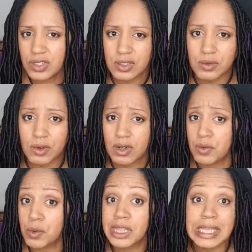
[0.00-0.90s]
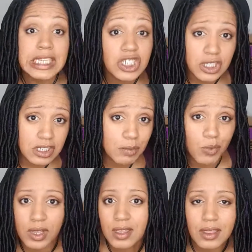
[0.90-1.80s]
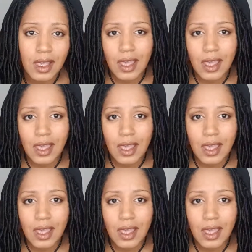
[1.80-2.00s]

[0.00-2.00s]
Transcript: to or a relationship with,